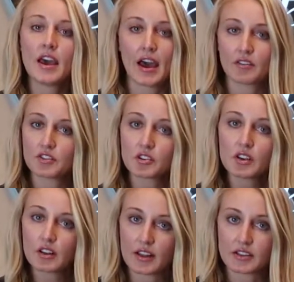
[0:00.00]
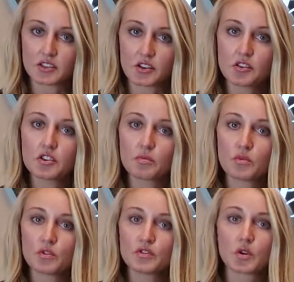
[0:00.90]
After a cleanser, you'll
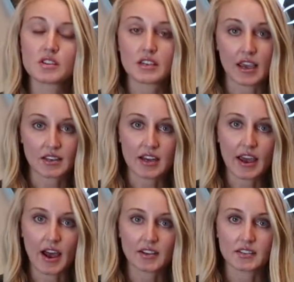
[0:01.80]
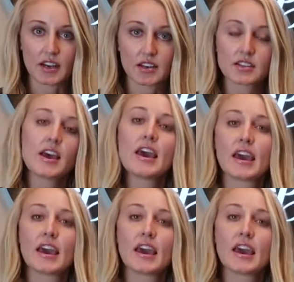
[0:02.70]
move towards an antioxidant.